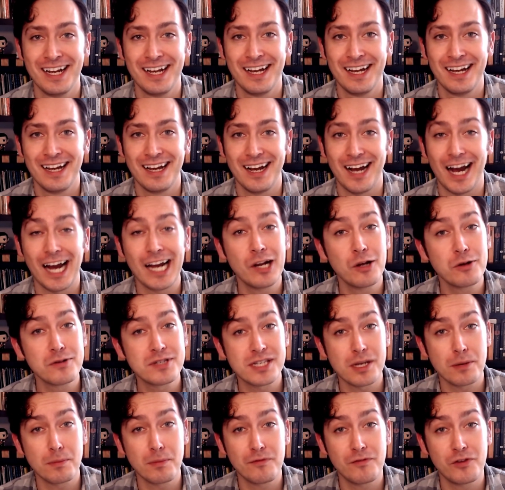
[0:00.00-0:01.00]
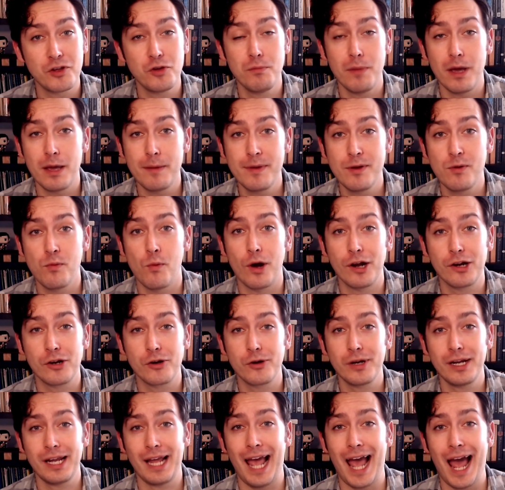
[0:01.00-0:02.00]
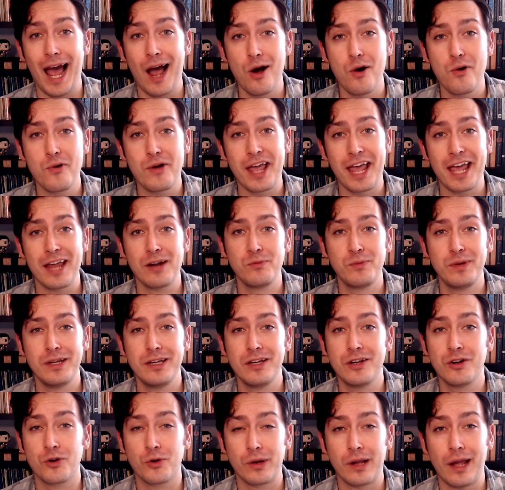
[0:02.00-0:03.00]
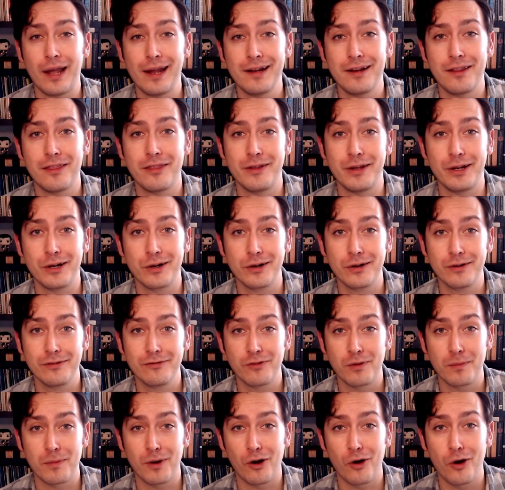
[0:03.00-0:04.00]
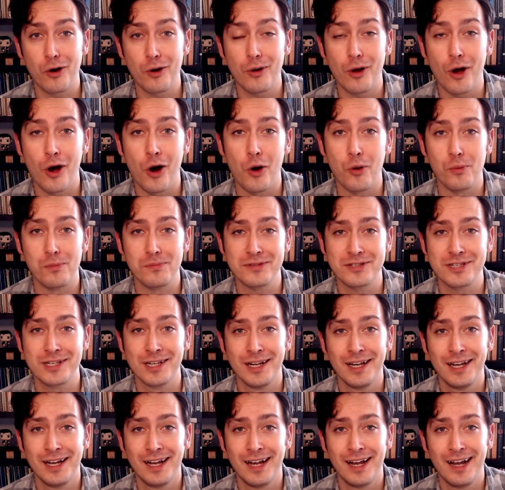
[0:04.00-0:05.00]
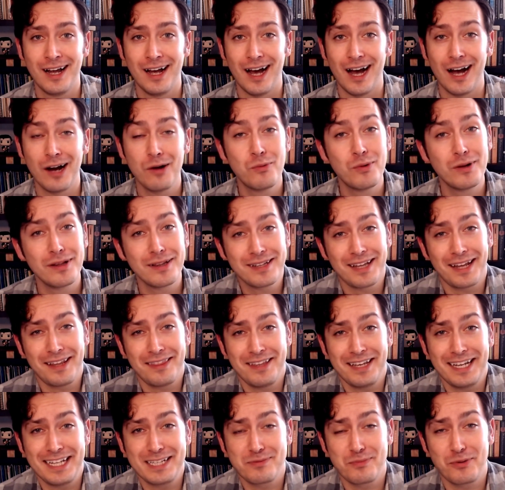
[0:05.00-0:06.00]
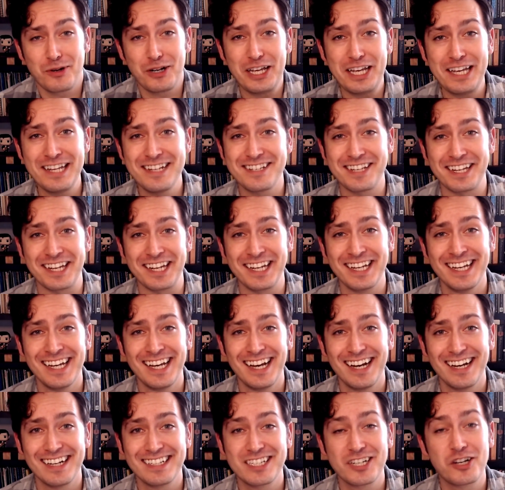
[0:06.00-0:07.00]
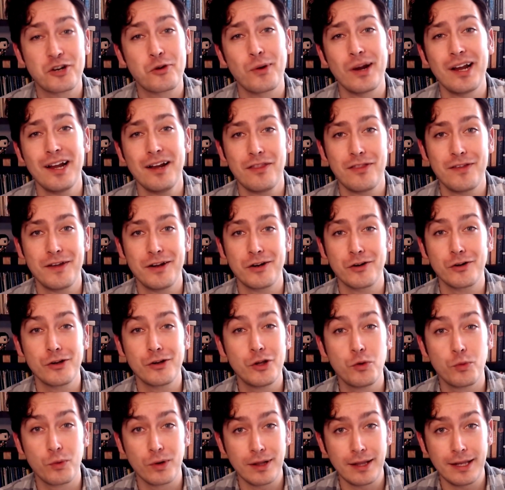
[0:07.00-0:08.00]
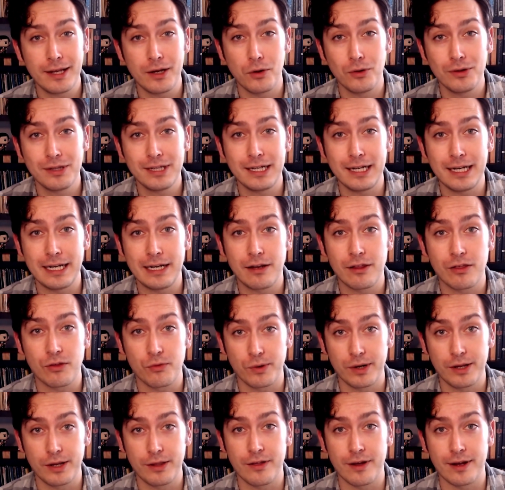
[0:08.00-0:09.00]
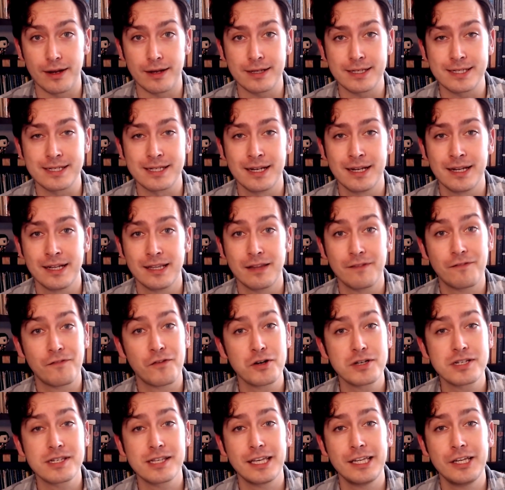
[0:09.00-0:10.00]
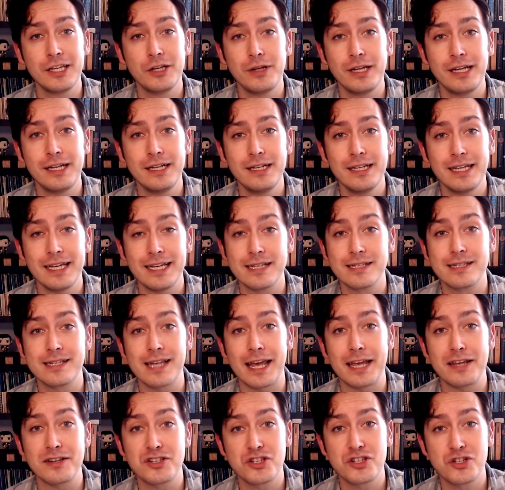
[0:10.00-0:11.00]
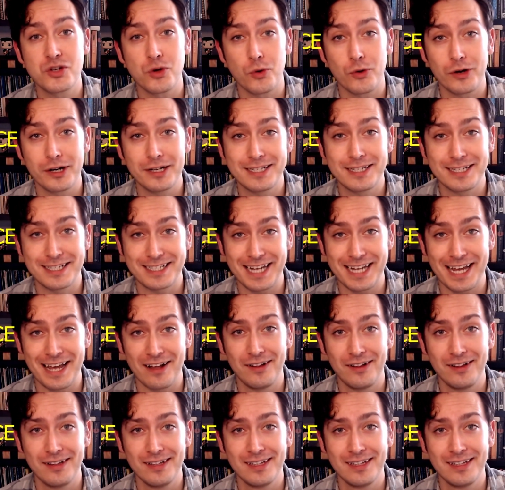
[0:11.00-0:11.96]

I know some of you may be wondering, how can we create theater from our own homes? Well, I think it's pretty easy. To create theater, you really only need 3 things. The first thing you need is a story to tell.